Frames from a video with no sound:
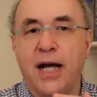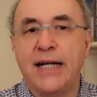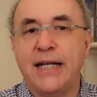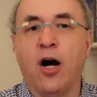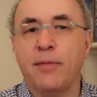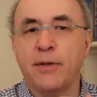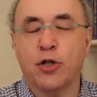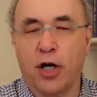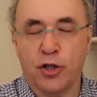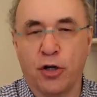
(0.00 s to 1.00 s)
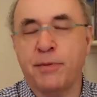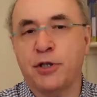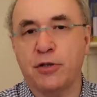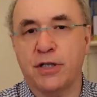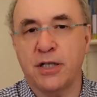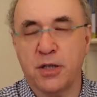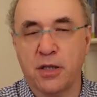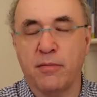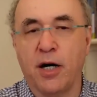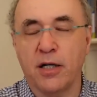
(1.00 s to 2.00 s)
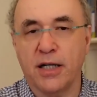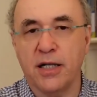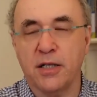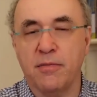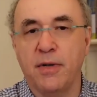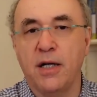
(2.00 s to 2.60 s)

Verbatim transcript: any arbitrage opportunities in the market,